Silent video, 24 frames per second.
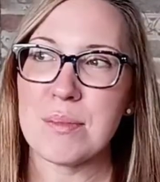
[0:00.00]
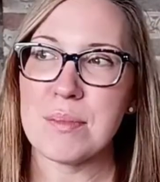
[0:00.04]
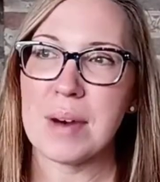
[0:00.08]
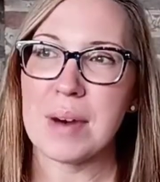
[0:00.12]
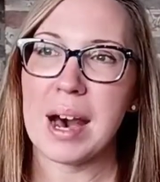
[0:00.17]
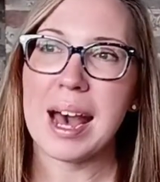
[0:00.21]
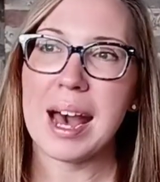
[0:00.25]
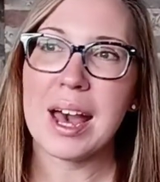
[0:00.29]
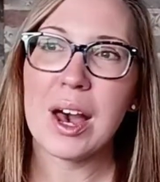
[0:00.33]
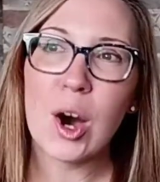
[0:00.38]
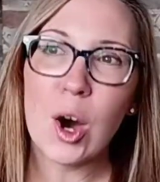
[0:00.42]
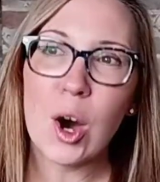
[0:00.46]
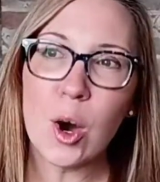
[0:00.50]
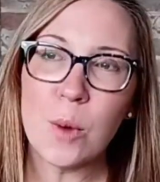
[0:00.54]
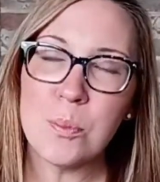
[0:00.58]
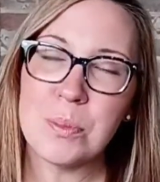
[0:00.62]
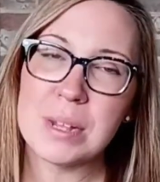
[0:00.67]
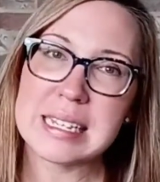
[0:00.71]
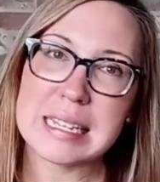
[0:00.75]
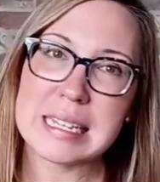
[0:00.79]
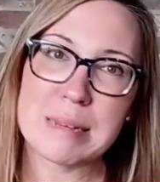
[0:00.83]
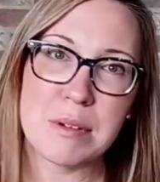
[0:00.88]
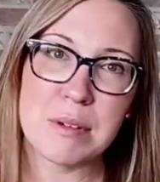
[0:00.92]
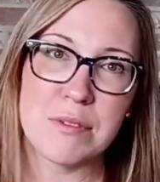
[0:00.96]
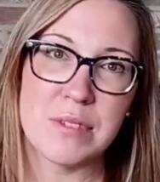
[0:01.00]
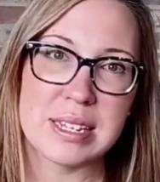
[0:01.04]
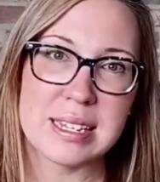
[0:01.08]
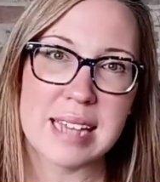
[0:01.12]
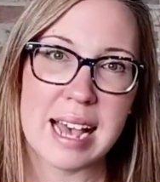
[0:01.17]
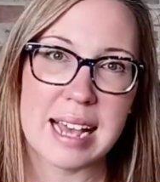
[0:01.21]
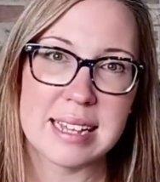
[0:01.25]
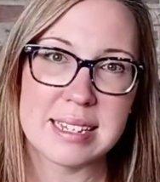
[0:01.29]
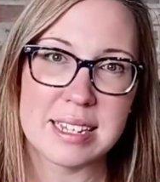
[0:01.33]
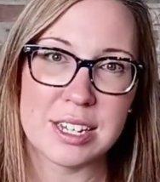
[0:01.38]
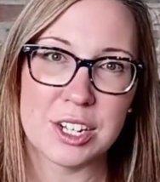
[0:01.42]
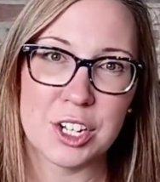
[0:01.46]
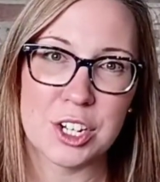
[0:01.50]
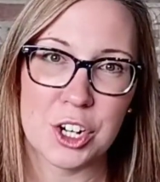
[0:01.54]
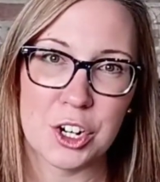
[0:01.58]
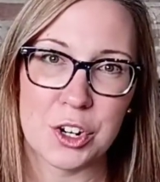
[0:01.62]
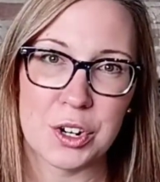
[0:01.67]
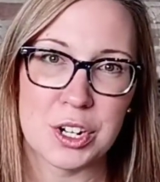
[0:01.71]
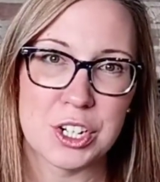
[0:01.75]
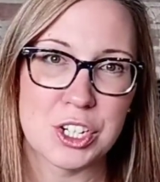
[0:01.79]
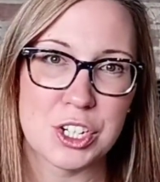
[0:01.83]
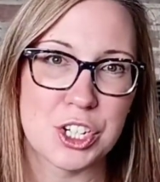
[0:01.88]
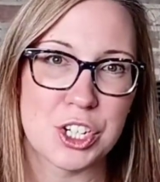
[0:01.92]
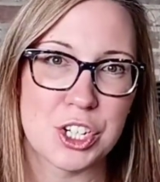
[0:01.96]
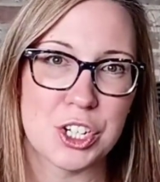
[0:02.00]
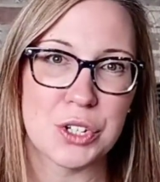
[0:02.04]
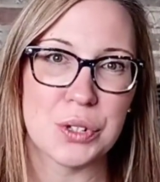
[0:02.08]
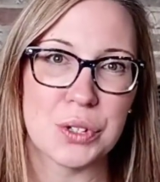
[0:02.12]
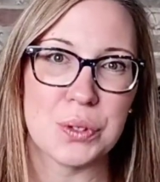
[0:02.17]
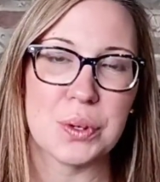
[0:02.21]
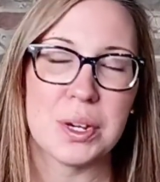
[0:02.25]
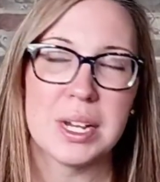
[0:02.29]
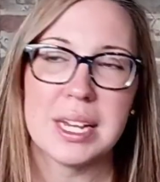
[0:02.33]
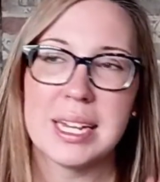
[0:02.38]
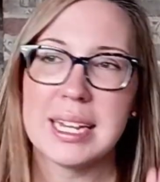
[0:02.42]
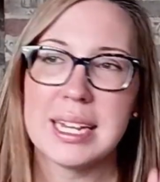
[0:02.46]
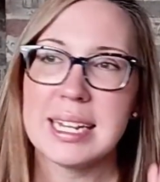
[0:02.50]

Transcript: I hope that some of this has encouraged you.